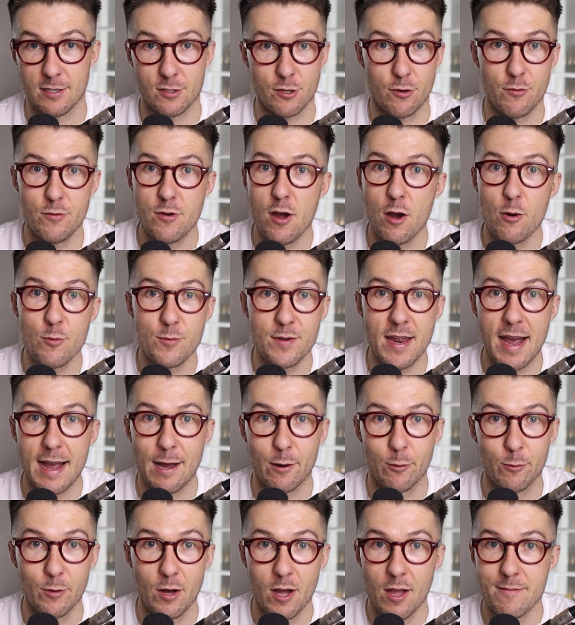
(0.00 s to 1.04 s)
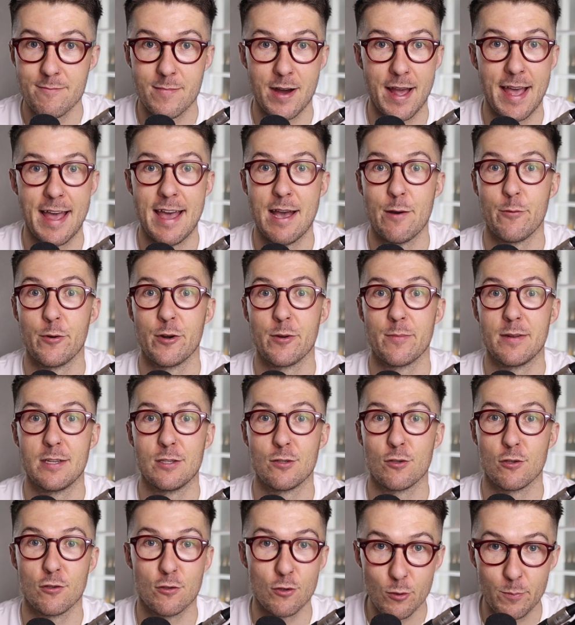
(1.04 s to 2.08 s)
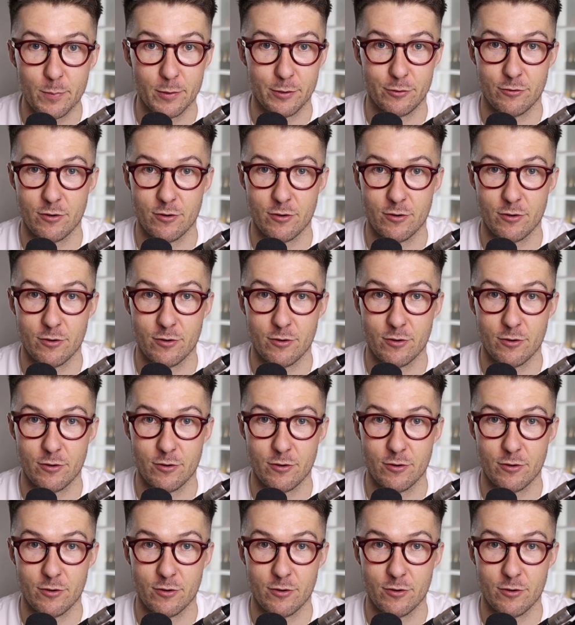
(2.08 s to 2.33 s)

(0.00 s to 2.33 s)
So no doubt my hair would have been super